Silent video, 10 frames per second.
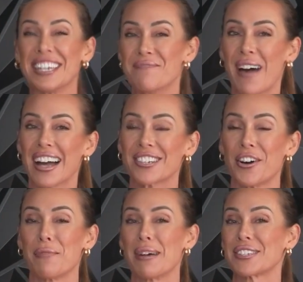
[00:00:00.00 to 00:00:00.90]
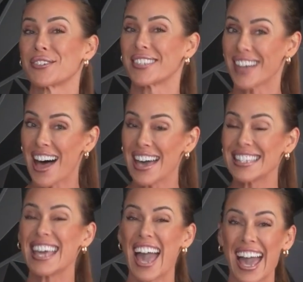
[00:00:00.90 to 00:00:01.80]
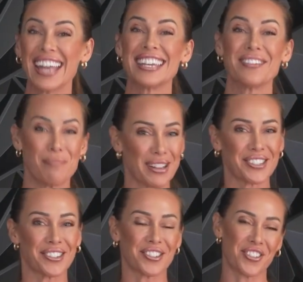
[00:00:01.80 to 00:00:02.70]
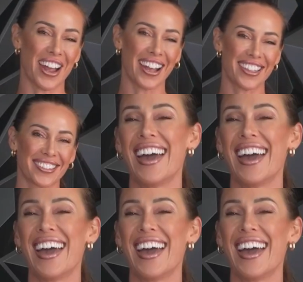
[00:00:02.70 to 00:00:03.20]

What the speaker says: impact on muscle size and muscle strength.